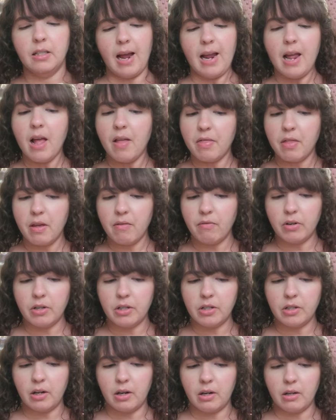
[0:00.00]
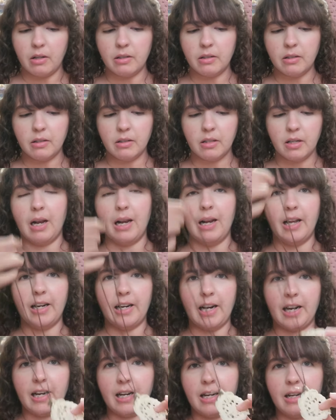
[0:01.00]
I have never done
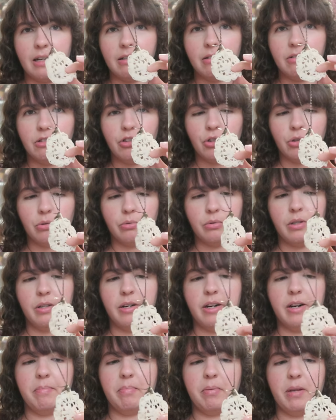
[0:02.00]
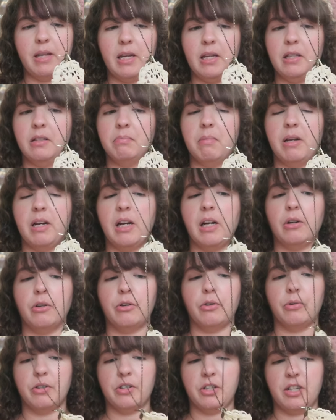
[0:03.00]
like a jewelry piece made out
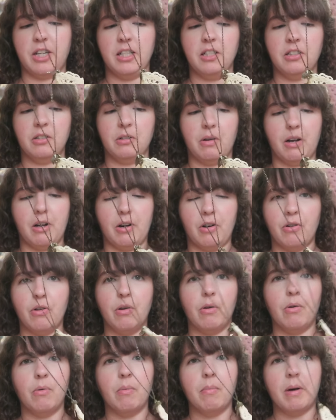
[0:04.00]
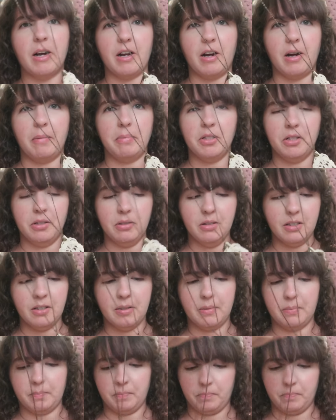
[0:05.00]
of crochet, so I don't know my options.